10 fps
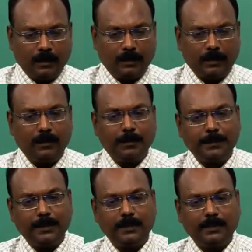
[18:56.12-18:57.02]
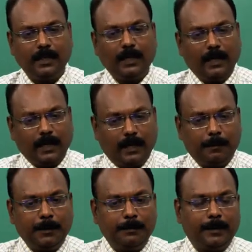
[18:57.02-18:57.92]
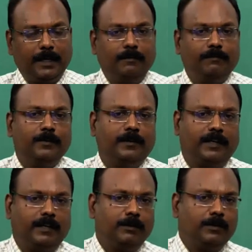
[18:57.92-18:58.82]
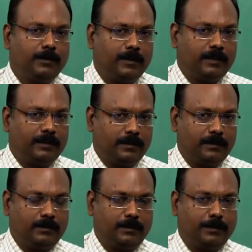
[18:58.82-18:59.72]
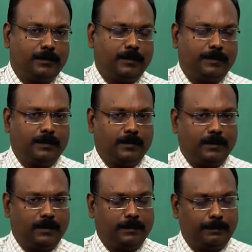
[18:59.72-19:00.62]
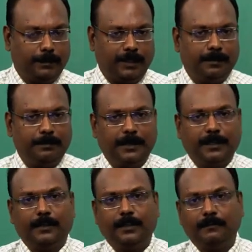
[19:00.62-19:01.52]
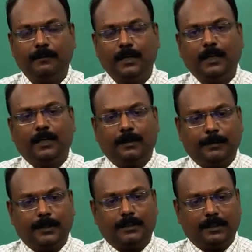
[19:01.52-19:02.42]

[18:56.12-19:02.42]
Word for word: The other option is help them plan for travel together. So, you just uh, make him take leave, make